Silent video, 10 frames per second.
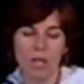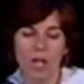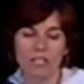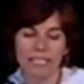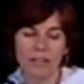
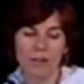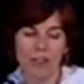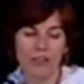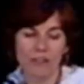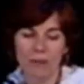Altogether,
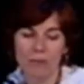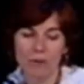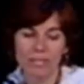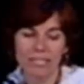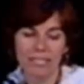some
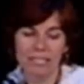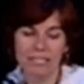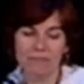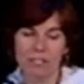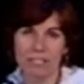36
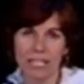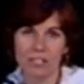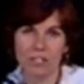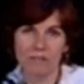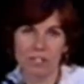different
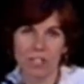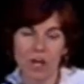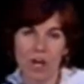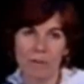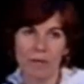sectors of our
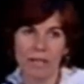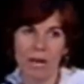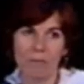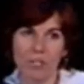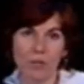economy are
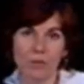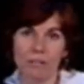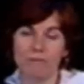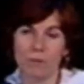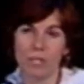now
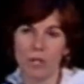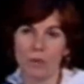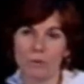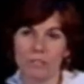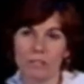majority foreign
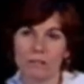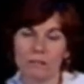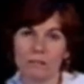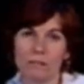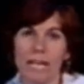owned.
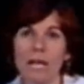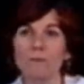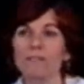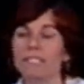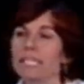And
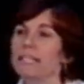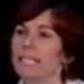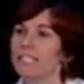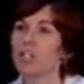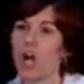we've seen
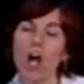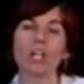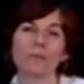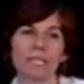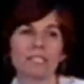the
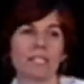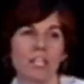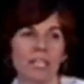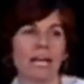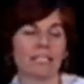intolerance in the
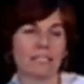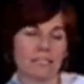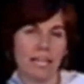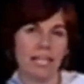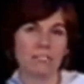United
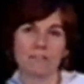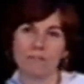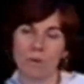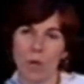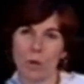States for
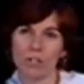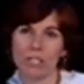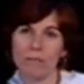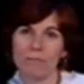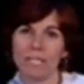foreign
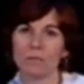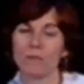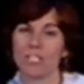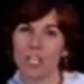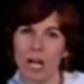ownership because
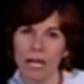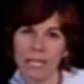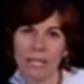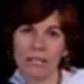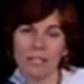when
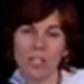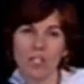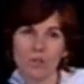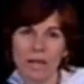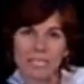China
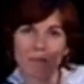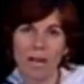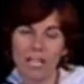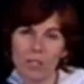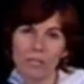tried to
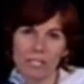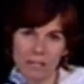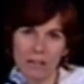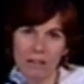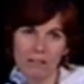buy
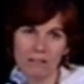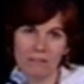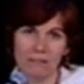Unocal,